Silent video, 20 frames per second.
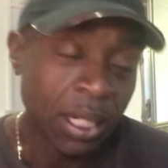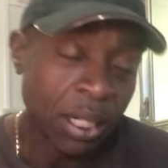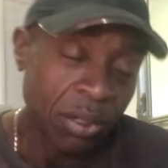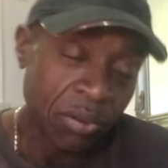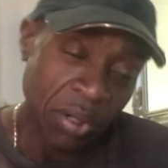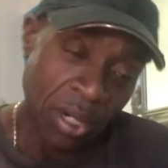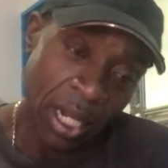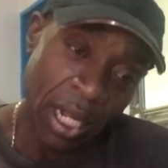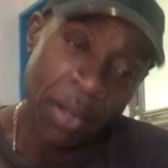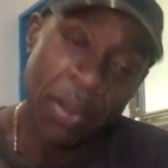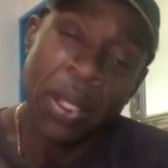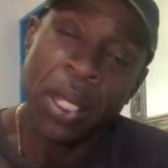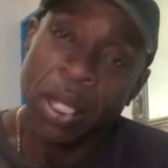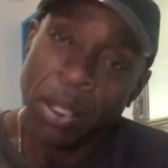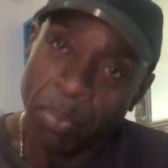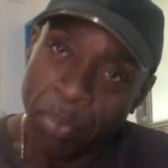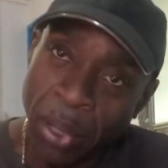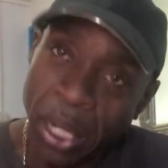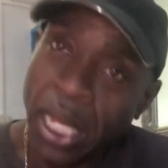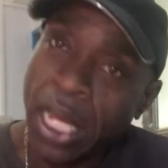Right,
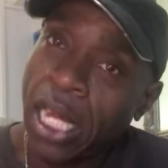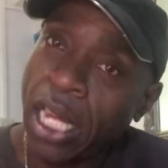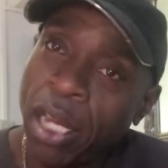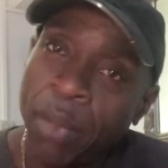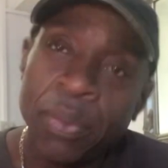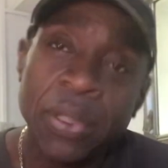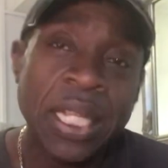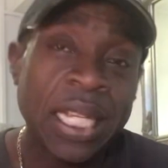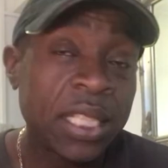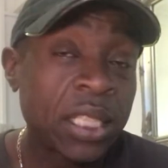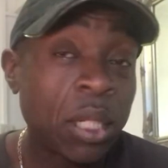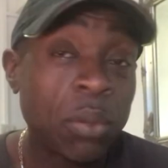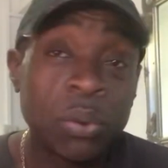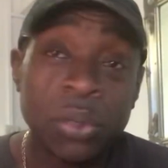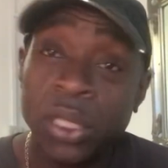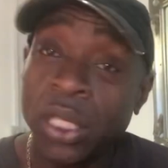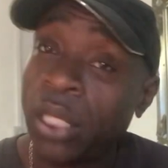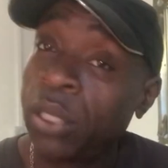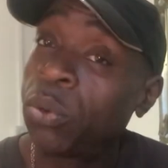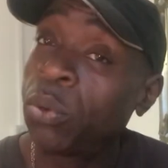but yeah, so
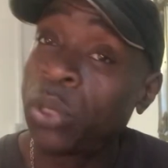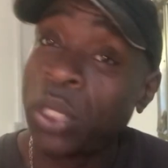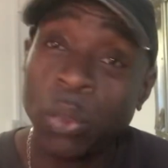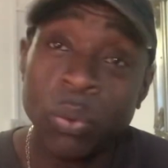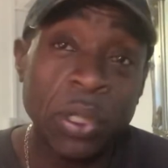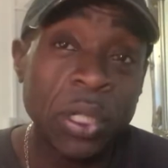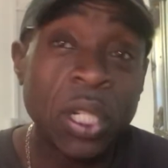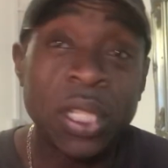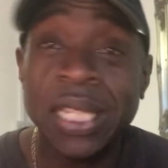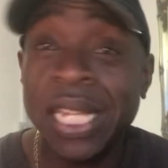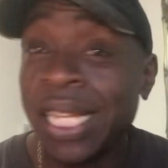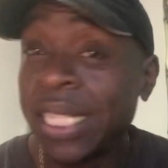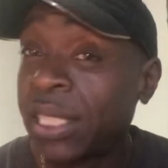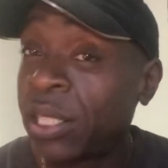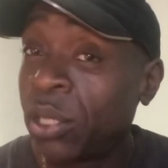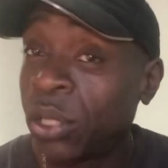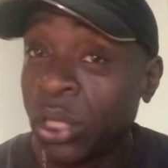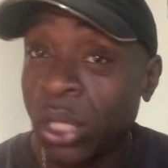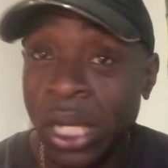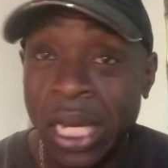we got that
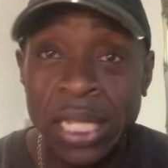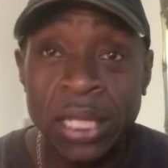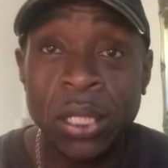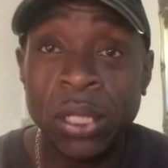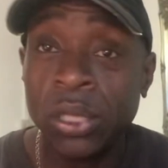still going on.